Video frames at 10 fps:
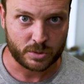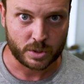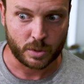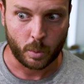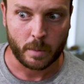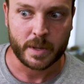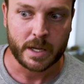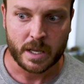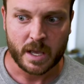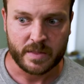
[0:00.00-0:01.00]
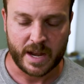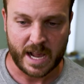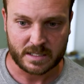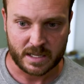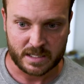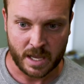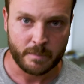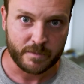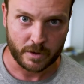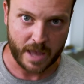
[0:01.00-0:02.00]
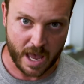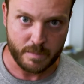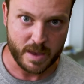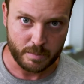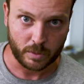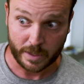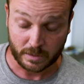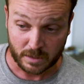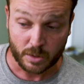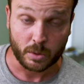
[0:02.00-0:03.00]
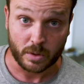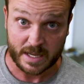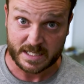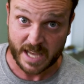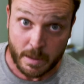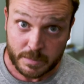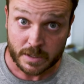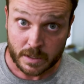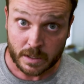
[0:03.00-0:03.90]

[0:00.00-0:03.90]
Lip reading: is towards a woman that has contempt for gay people, like literal contempt.